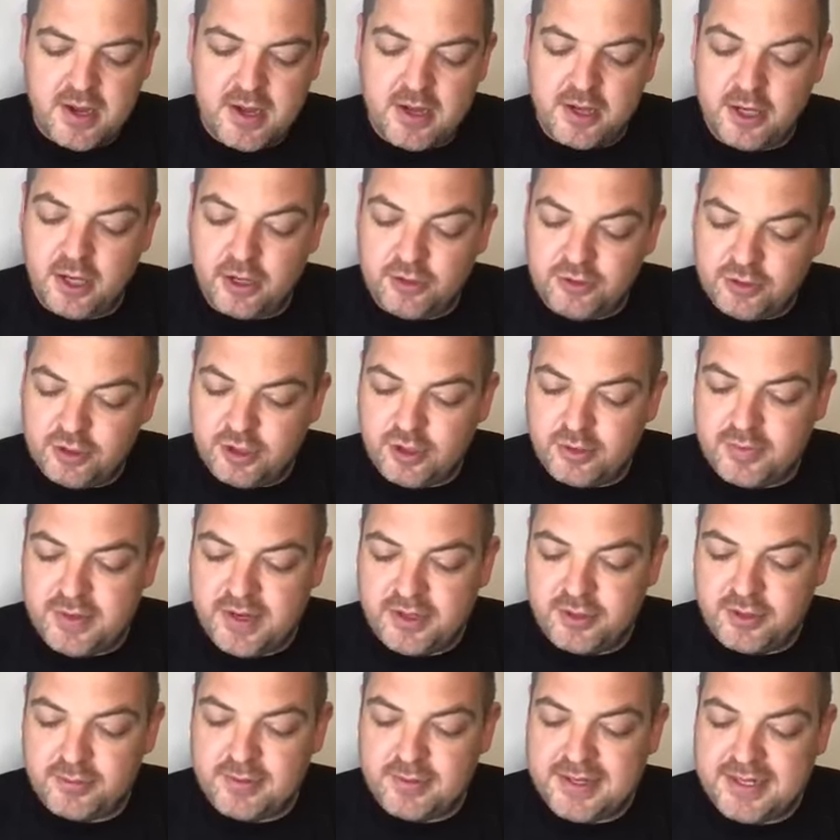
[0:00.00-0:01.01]
Goes on to
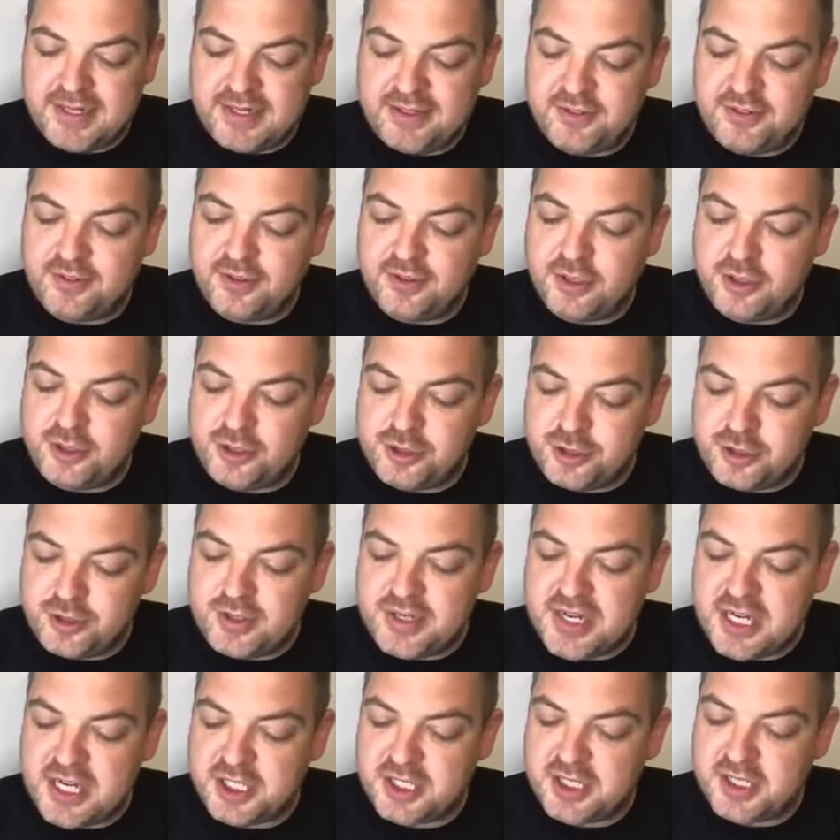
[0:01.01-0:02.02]
read, the release of the June
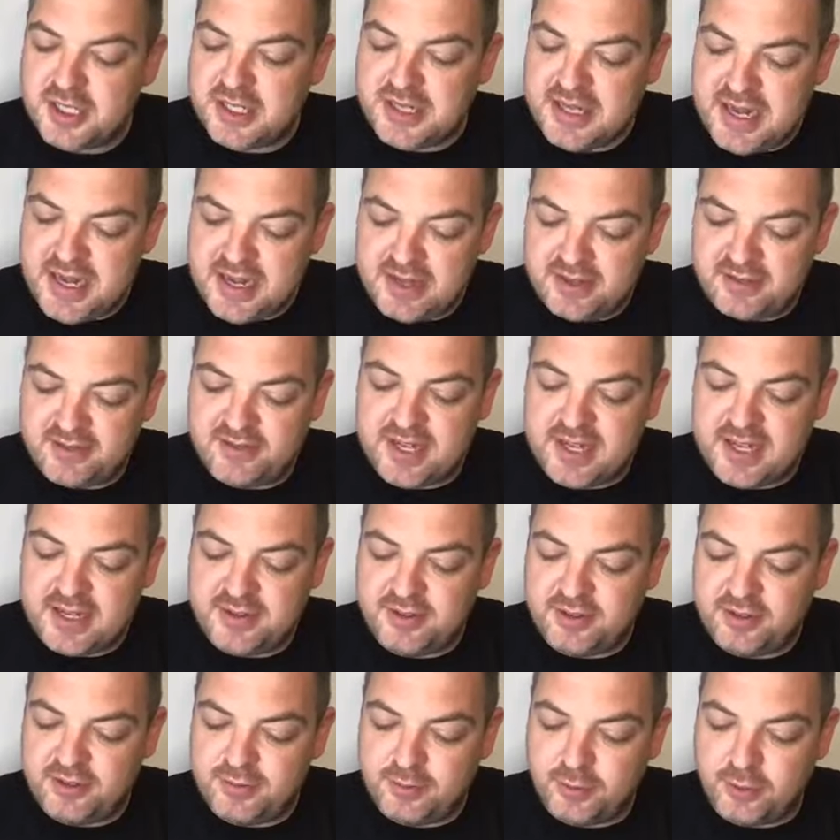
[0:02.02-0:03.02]
national account started
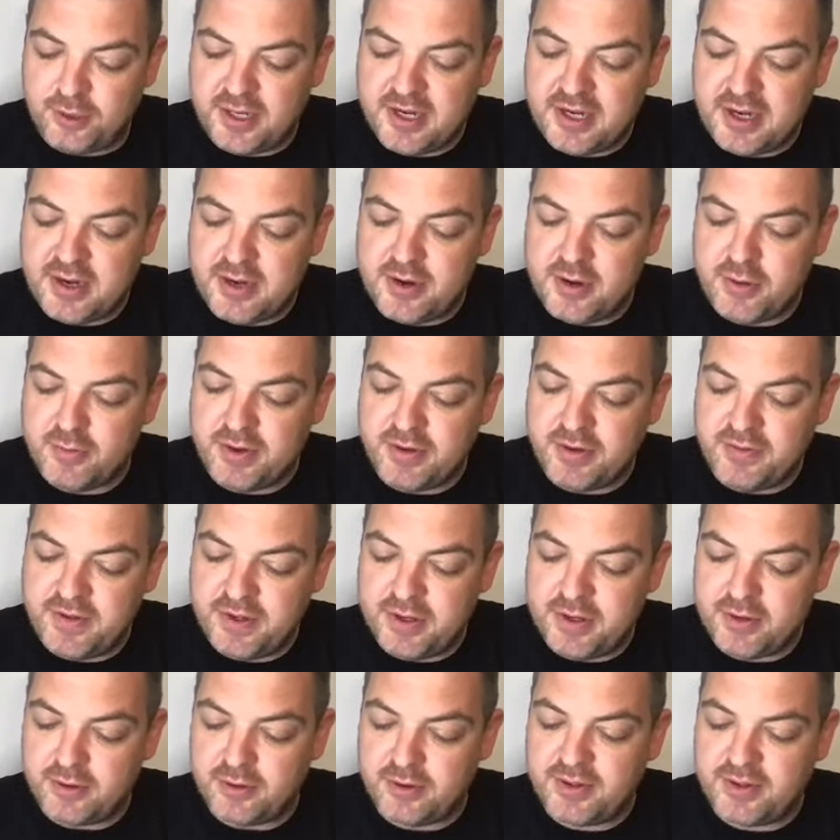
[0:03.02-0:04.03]
this morning
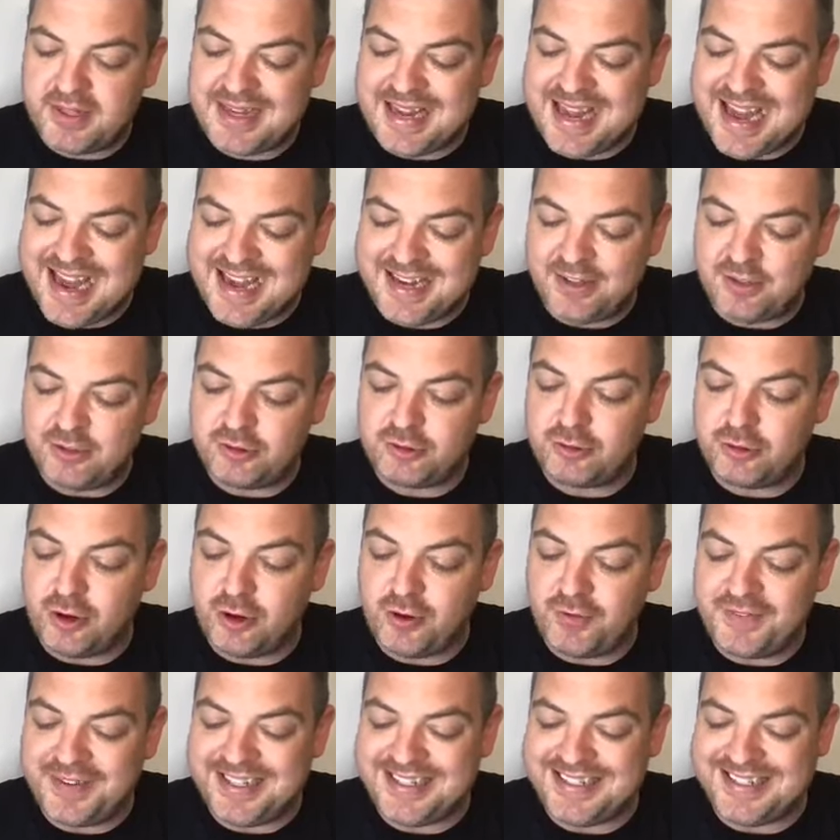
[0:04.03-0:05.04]
revealed the
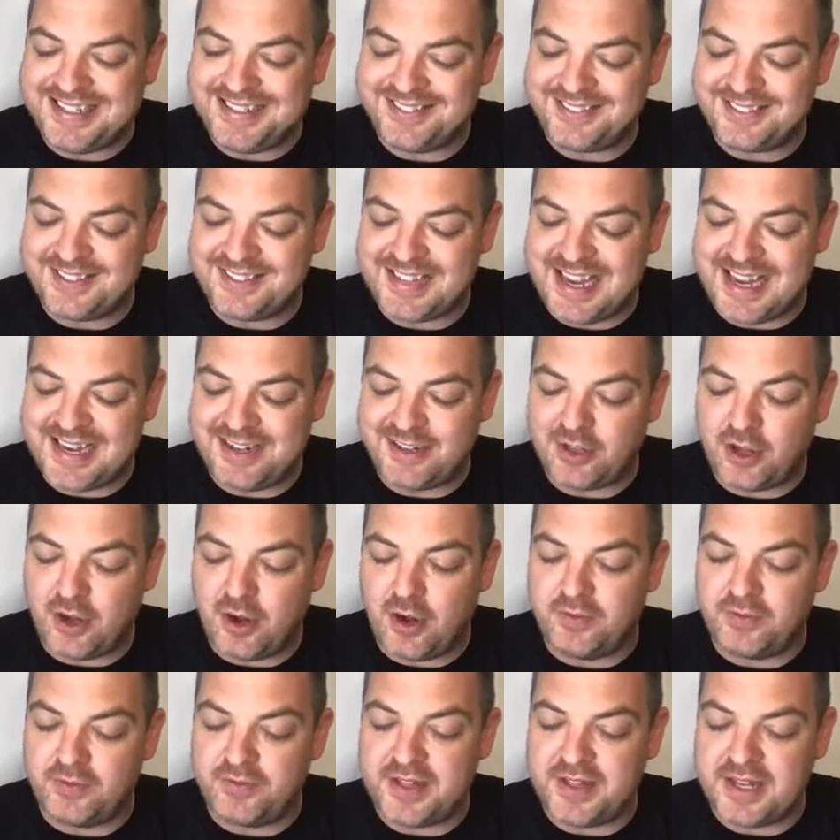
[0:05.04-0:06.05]
catastrophic extent
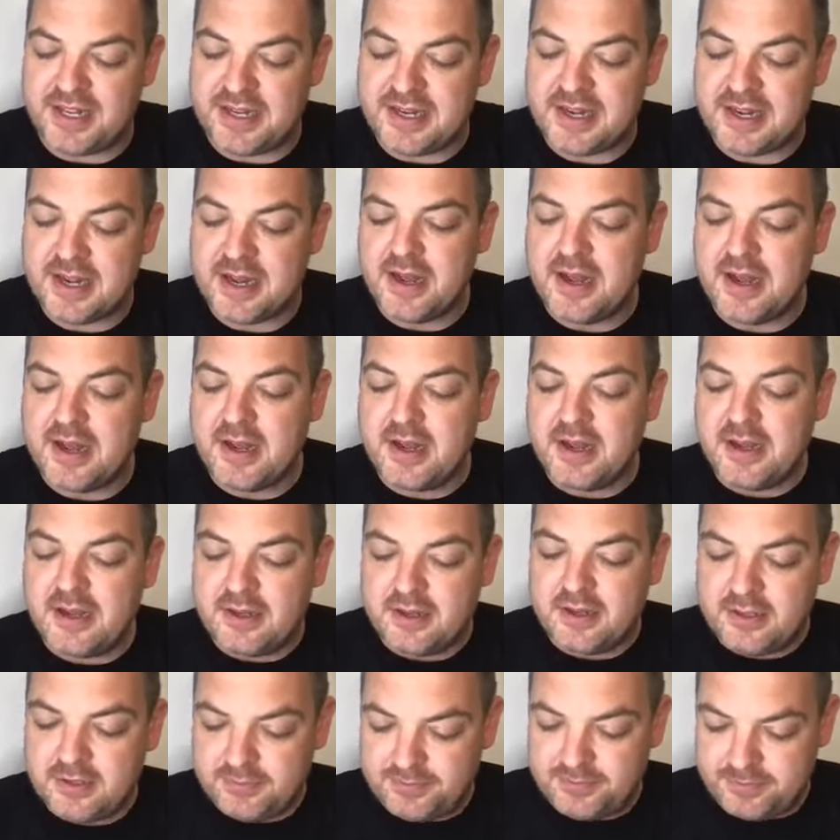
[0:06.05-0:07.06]
of the
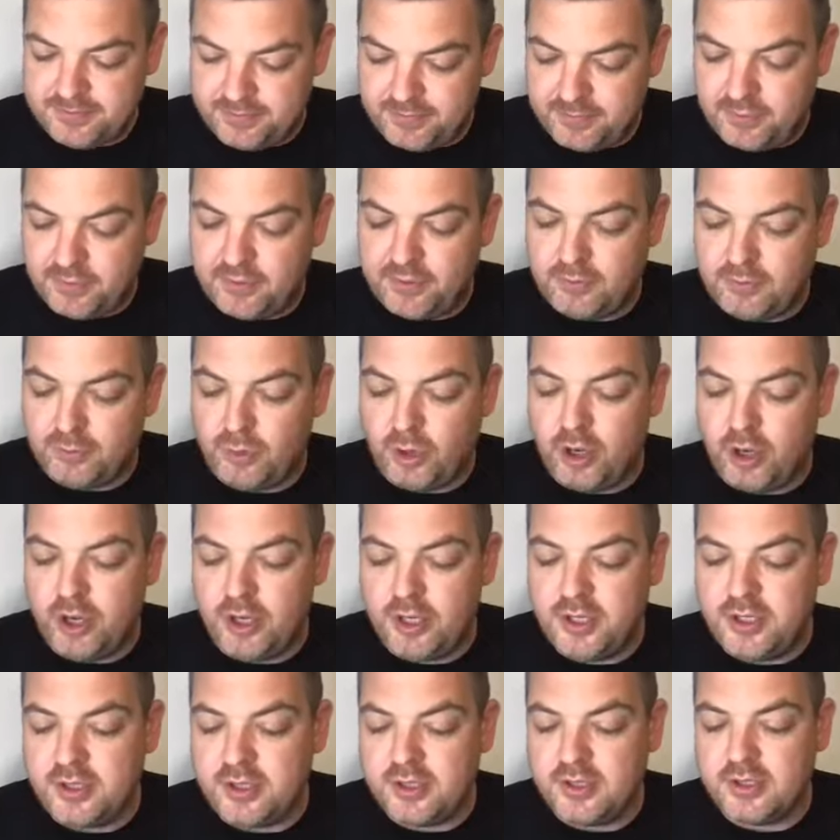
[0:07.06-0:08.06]

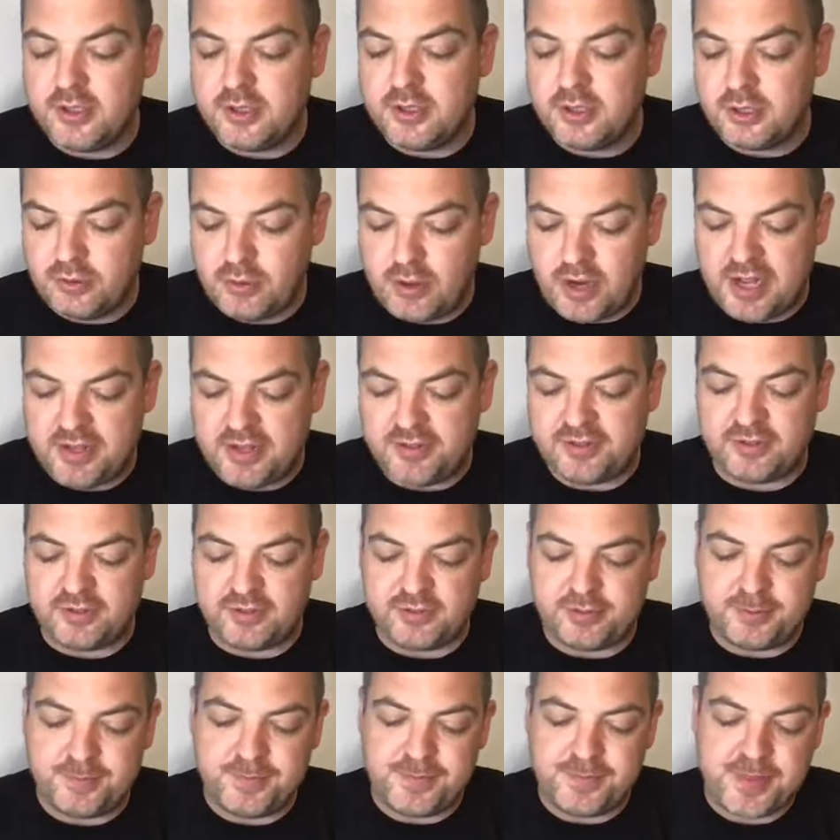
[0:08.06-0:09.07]
word
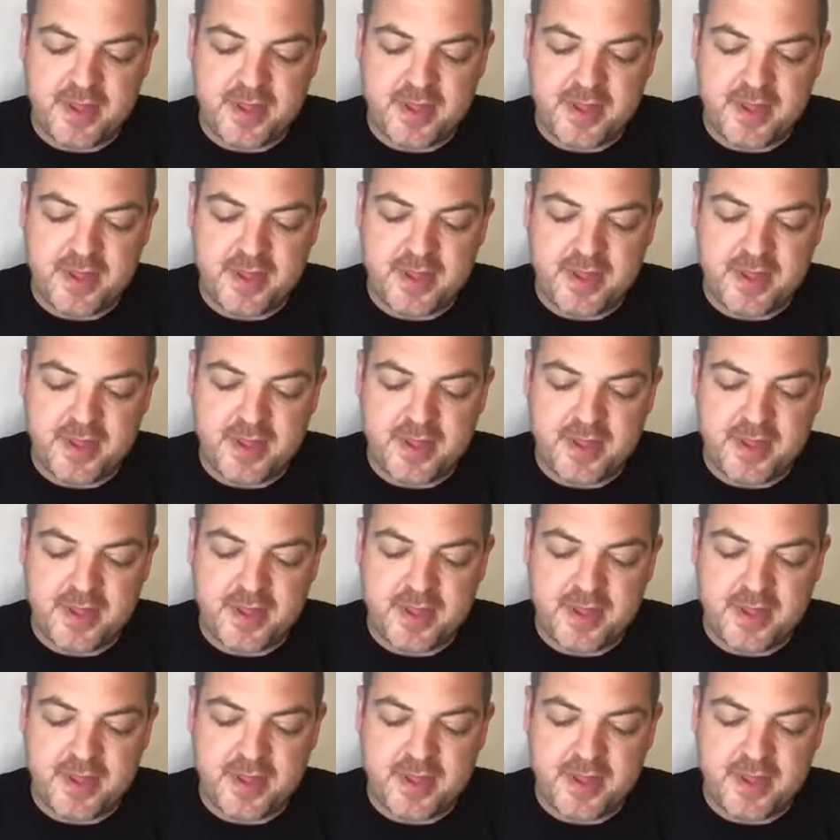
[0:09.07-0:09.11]
crisis.